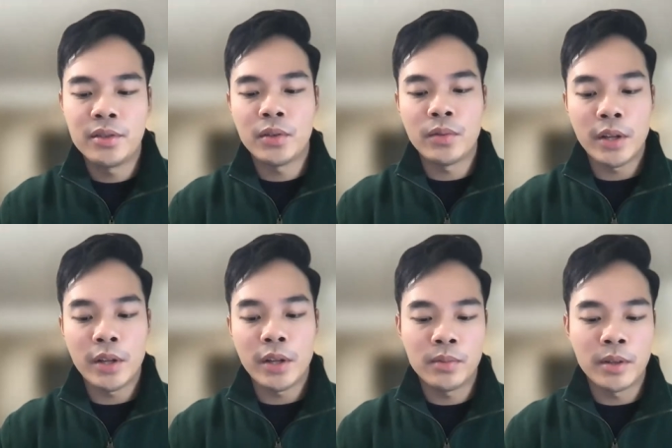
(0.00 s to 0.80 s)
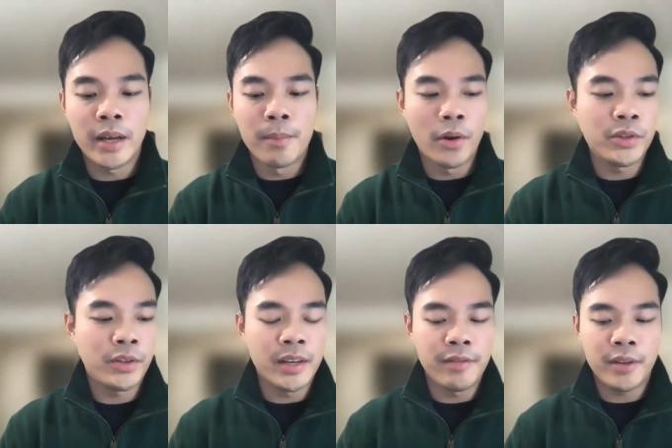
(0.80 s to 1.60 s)
So this the most
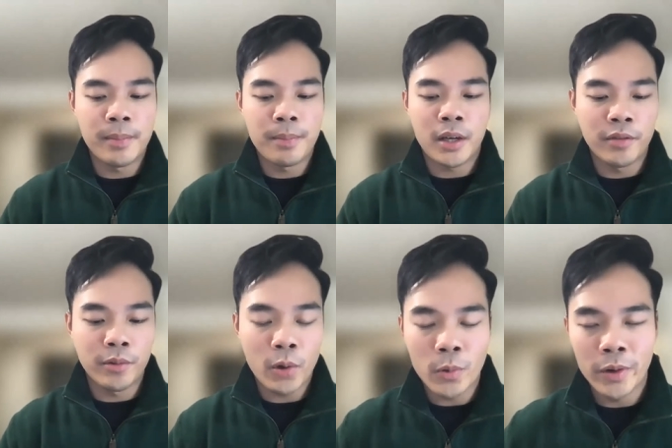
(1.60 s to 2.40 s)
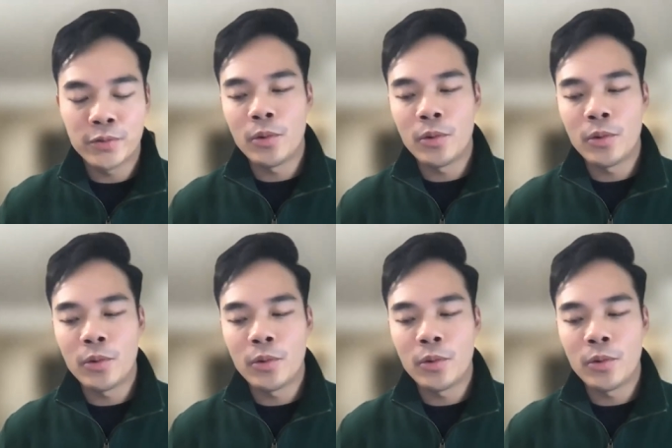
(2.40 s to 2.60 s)
significant part of the recordings